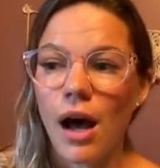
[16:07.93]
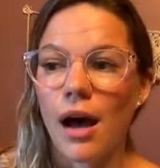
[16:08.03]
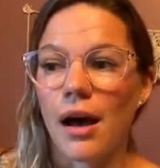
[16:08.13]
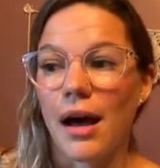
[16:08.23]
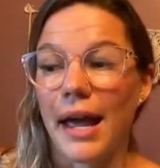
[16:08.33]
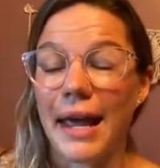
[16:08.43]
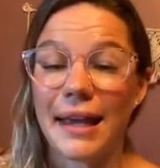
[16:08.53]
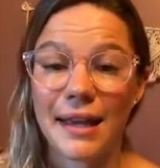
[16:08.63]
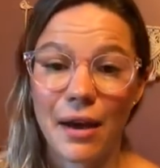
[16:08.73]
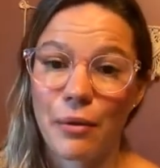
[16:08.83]

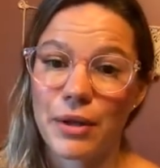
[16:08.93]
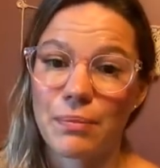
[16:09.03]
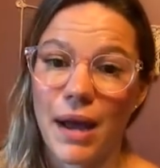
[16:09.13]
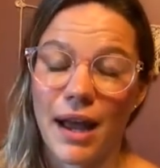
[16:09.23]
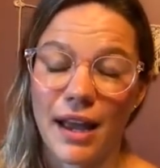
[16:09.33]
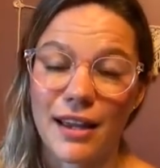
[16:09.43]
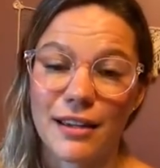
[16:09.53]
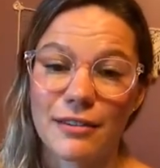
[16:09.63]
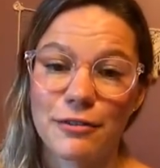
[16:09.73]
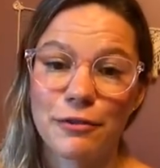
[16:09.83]
hanging out with
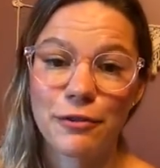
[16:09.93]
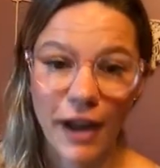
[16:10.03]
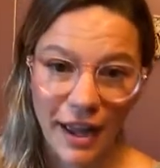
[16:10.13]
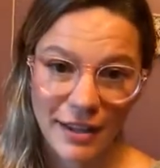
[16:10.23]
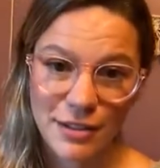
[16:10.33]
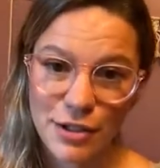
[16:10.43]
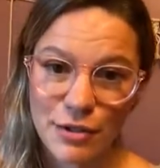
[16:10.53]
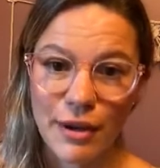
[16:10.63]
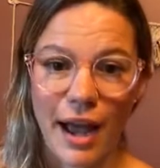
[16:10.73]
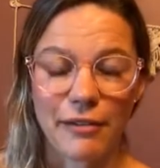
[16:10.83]
my friends
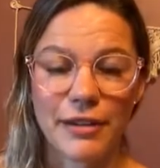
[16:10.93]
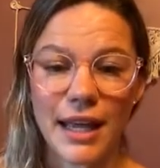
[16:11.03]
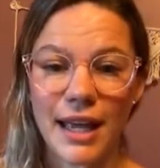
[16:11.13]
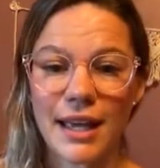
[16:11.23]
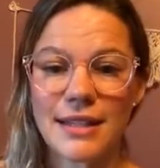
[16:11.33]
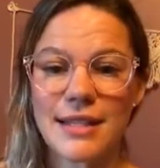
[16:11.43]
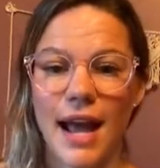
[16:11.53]
who have kids,